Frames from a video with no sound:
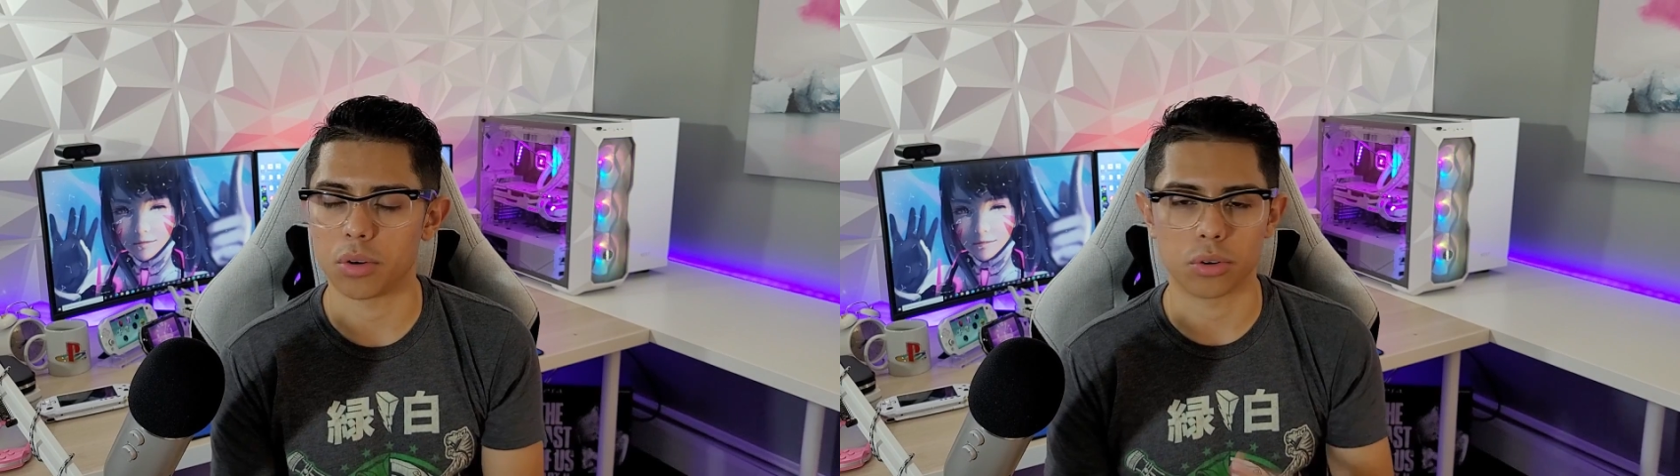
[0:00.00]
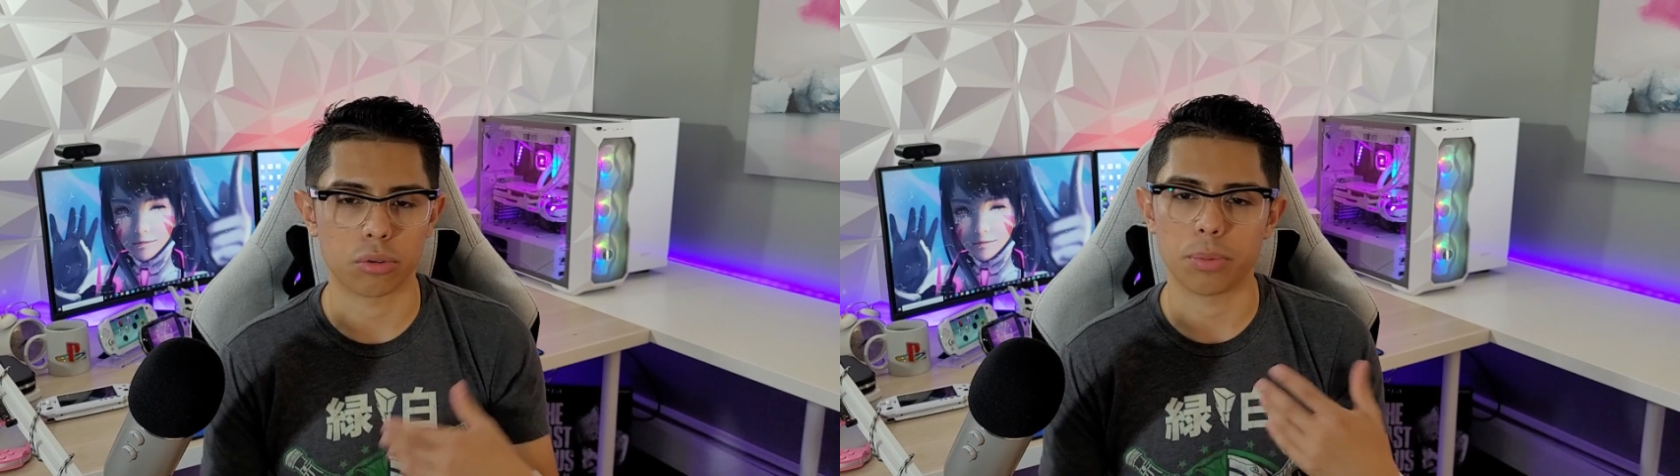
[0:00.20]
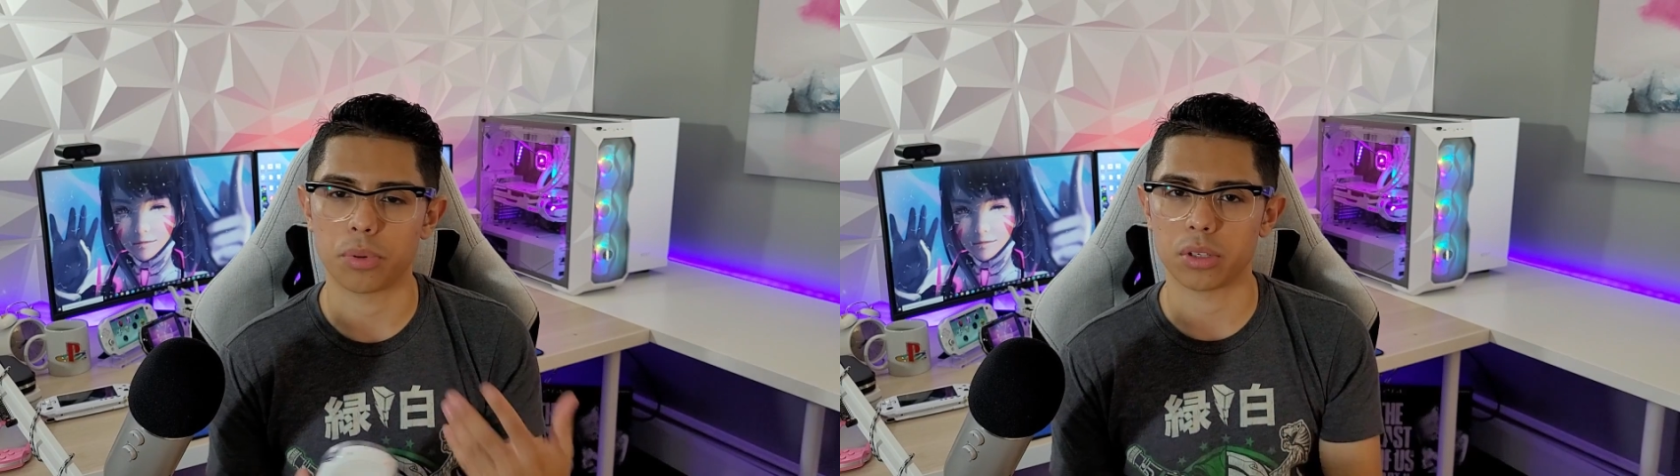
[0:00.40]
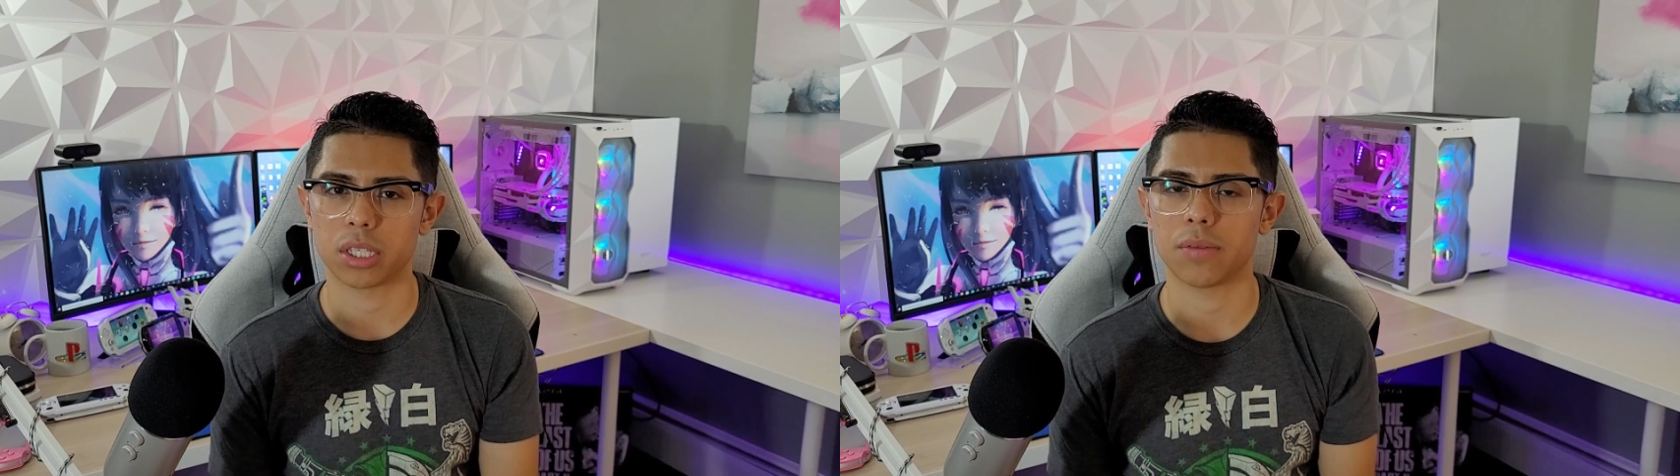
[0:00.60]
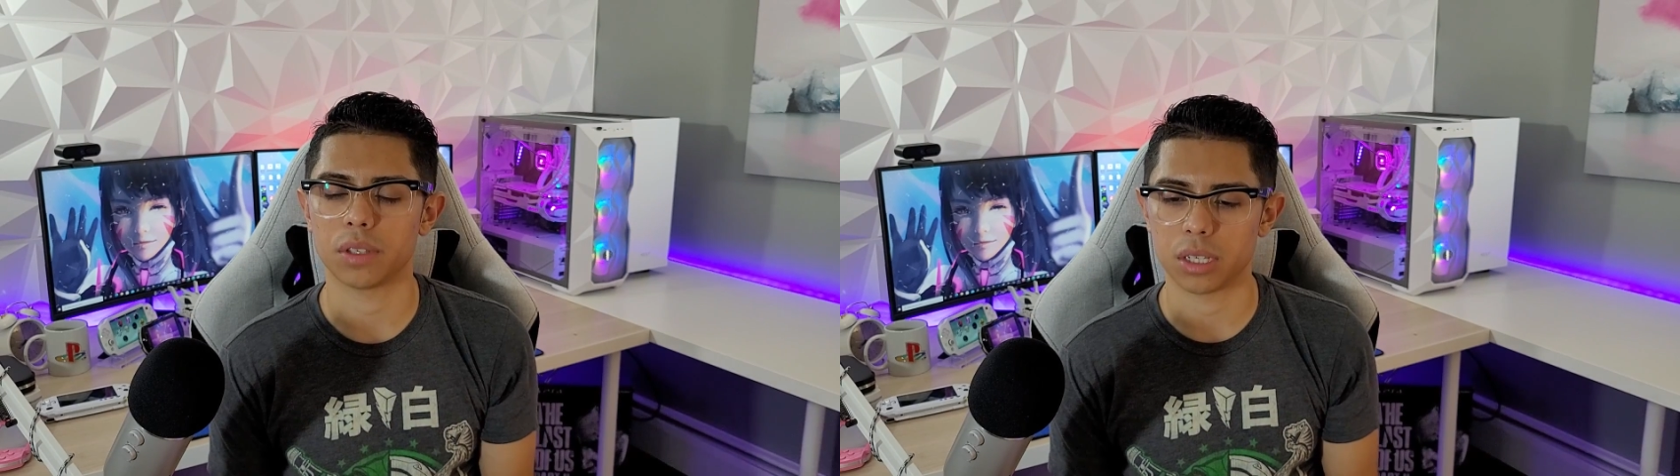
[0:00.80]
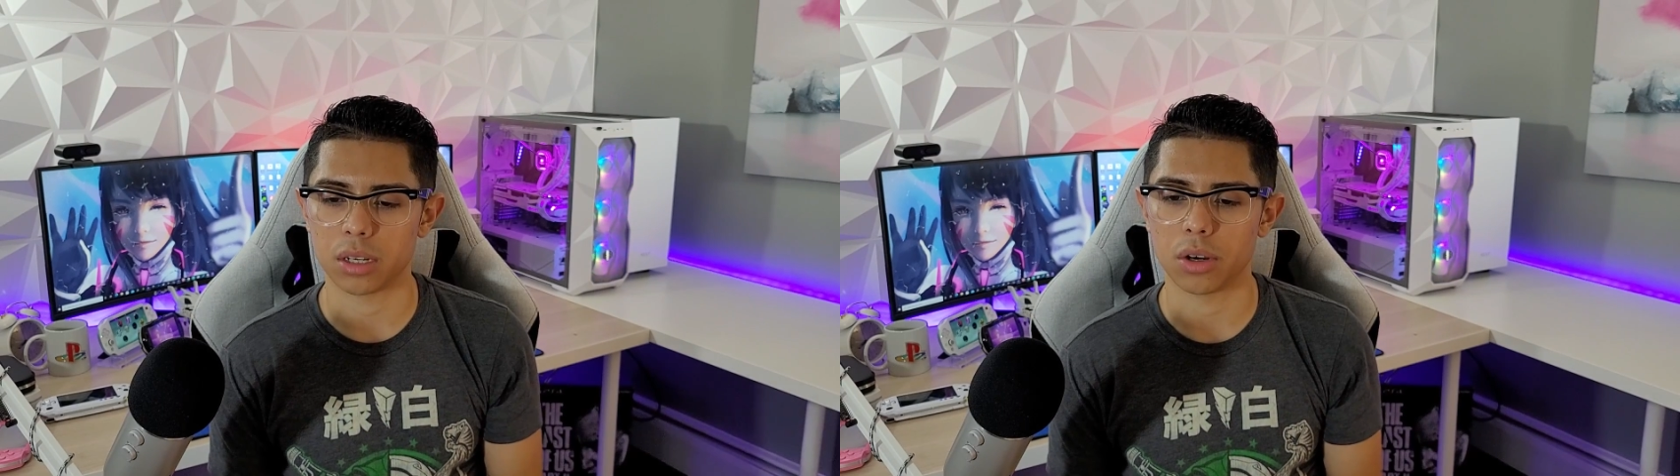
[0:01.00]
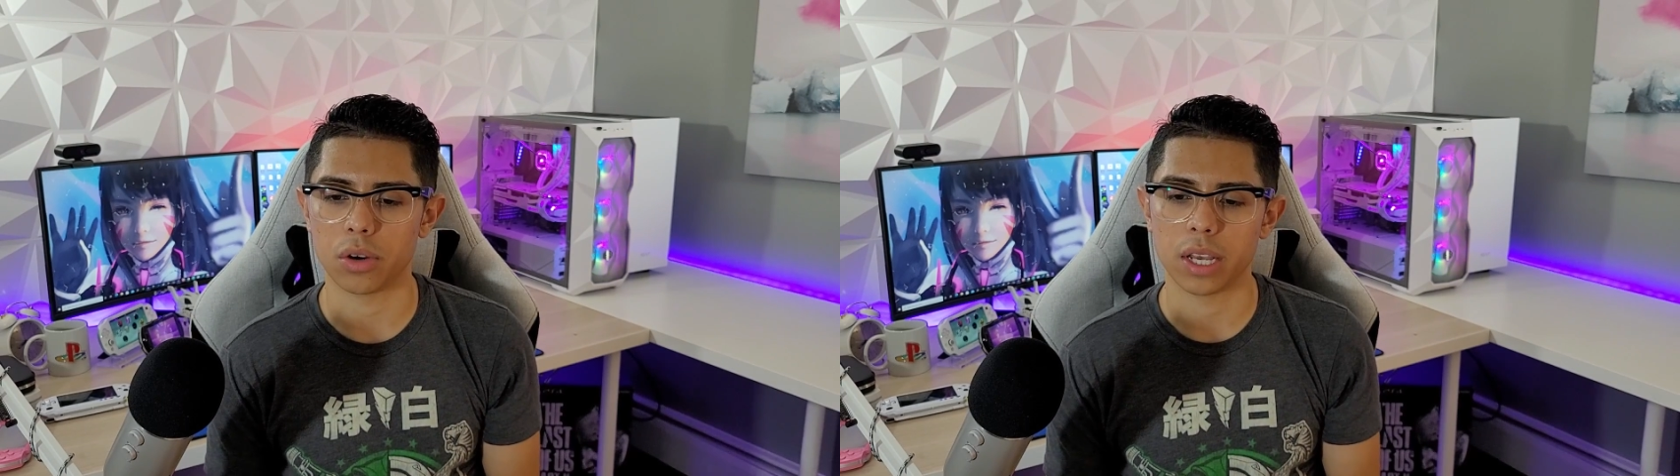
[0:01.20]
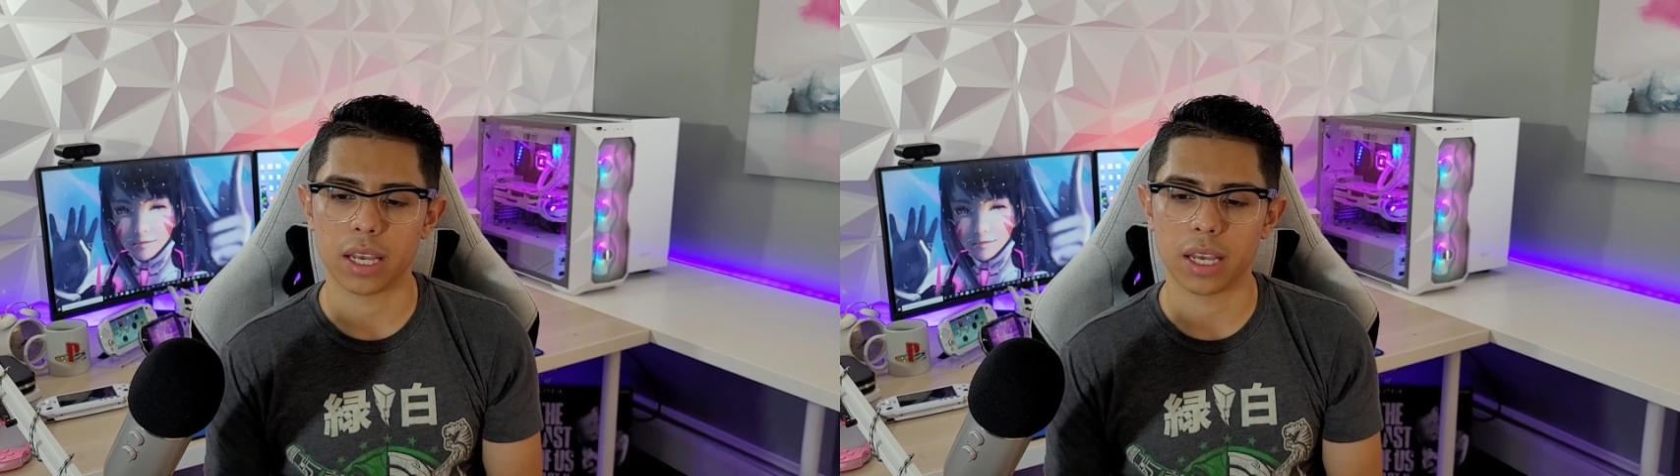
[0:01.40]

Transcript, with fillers: or 3.70.